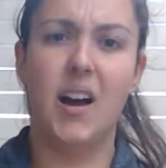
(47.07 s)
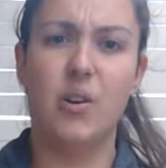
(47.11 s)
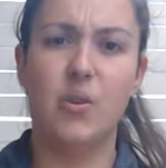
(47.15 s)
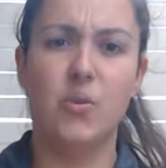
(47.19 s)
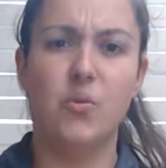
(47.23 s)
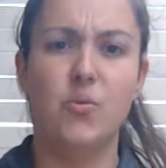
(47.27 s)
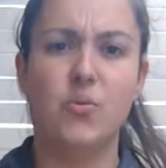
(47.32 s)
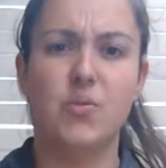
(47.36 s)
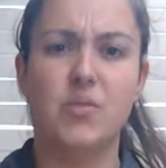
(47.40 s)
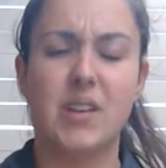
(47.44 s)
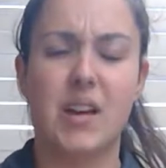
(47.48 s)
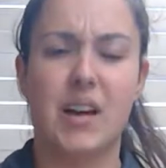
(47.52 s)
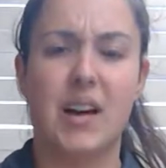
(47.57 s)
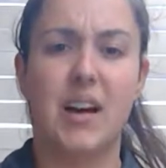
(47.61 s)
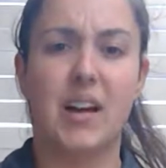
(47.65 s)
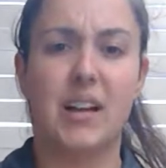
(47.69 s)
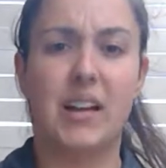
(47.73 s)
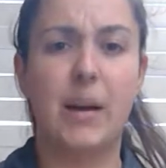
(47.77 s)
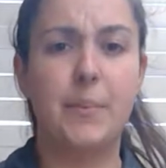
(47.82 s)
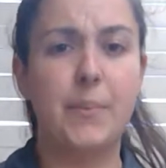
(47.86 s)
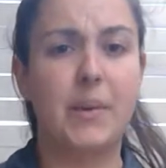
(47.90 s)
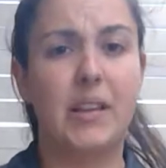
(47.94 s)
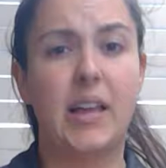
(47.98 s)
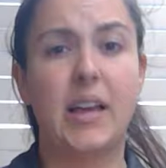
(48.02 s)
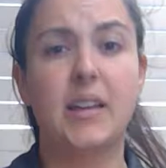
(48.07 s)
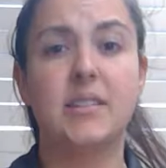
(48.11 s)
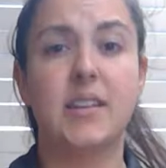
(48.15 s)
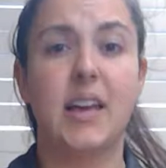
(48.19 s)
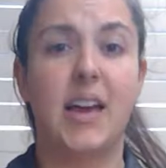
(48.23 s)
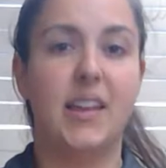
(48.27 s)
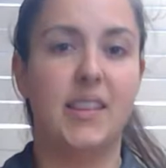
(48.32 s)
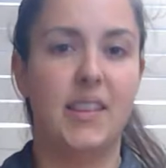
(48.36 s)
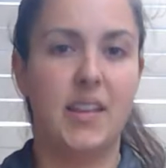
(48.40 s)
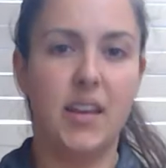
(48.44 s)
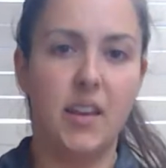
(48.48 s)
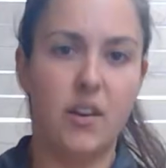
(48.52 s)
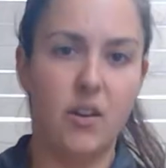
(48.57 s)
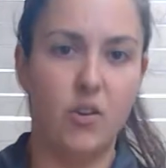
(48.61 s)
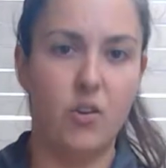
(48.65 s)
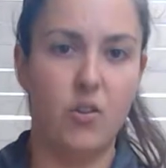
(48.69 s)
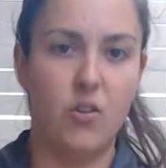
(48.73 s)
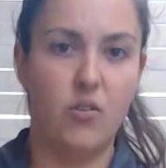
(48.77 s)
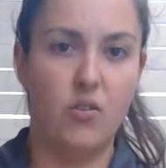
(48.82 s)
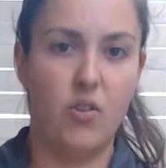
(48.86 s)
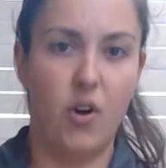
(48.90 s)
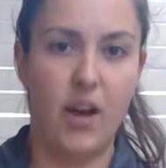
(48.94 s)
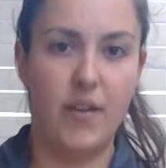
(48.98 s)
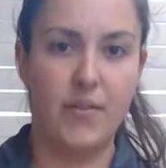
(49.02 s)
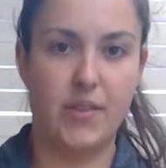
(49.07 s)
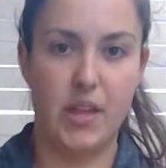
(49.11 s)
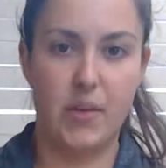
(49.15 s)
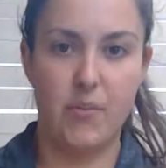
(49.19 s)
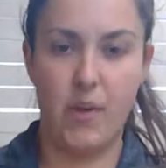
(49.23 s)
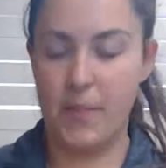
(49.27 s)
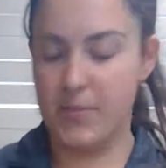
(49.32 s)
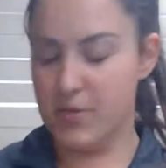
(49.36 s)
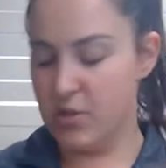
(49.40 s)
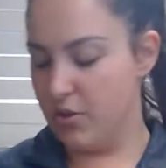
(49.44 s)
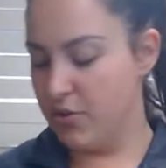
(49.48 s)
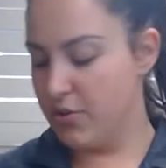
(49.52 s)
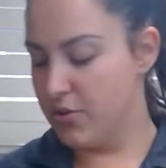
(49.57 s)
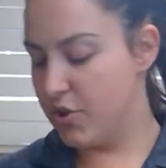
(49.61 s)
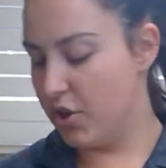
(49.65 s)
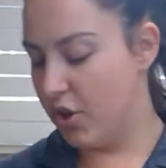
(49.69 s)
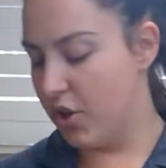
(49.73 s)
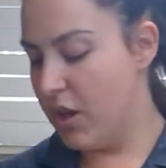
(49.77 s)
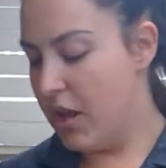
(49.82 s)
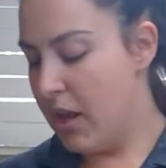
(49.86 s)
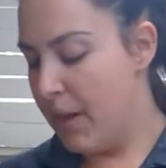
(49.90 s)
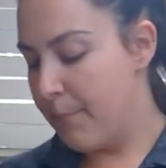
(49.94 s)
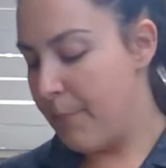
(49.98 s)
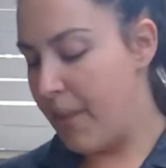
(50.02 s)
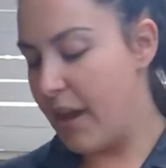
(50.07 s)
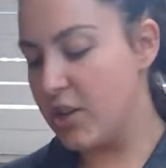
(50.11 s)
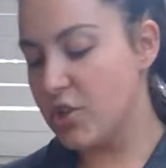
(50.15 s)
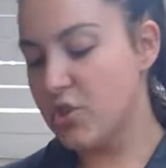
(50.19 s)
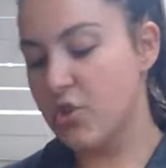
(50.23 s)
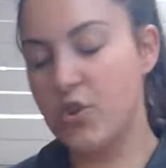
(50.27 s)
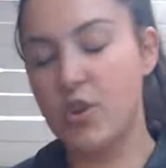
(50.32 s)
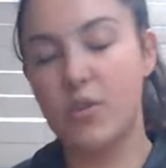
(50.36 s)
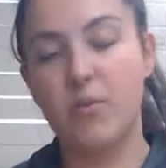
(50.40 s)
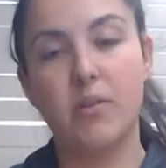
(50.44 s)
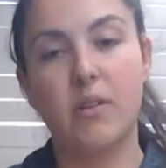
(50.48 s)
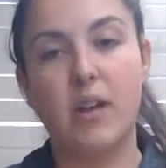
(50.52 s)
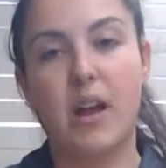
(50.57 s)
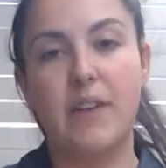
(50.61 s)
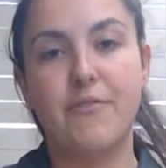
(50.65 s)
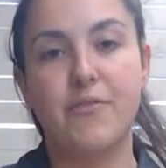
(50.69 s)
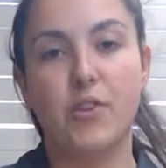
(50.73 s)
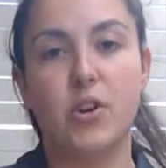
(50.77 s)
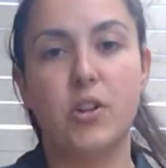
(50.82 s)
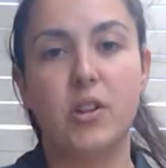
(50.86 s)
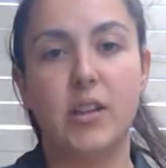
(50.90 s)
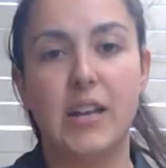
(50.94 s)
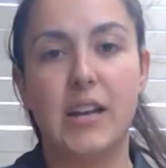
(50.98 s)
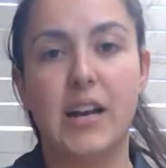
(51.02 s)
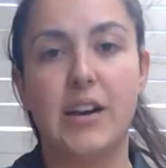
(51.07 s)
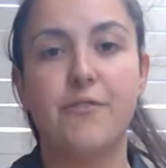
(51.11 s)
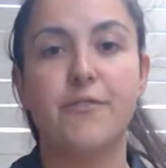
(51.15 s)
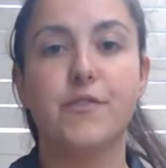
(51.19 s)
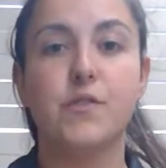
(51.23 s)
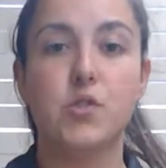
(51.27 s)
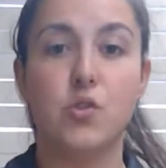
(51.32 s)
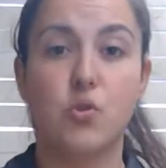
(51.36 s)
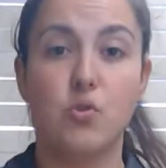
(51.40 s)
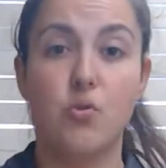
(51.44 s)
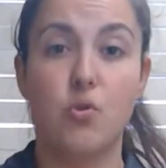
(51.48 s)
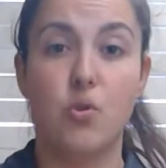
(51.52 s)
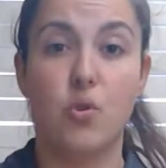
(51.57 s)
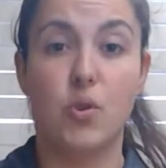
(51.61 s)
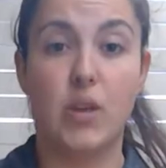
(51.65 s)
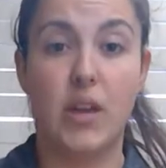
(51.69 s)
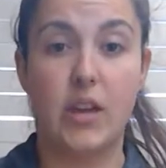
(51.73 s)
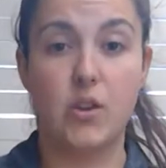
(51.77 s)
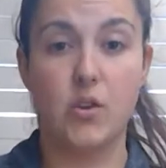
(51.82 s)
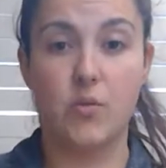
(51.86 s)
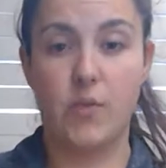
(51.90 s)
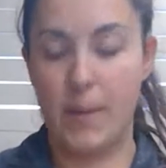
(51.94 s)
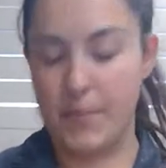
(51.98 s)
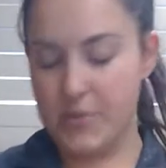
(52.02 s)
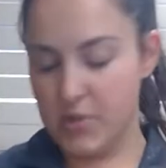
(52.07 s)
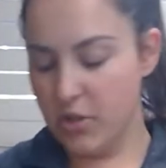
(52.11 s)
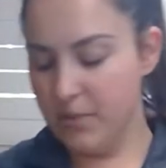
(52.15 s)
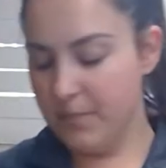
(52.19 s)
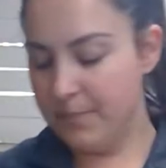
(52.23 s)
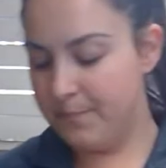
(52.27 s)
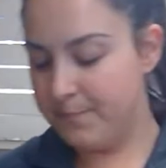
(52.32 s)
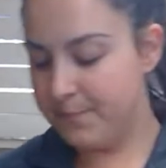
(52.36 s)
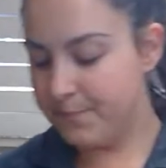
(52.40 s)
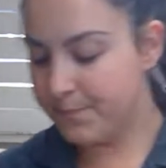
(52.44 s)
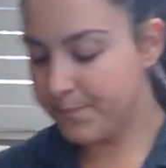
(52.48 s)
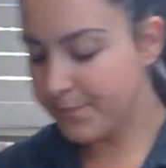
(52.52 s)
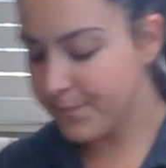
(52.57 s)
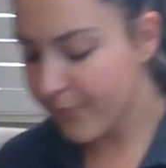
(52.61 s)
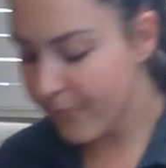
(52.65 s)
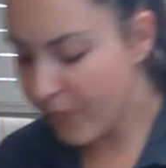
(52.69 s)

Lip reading: who's coming late and not having their wraps on. So make sure you arrive early enough to get your wraps on.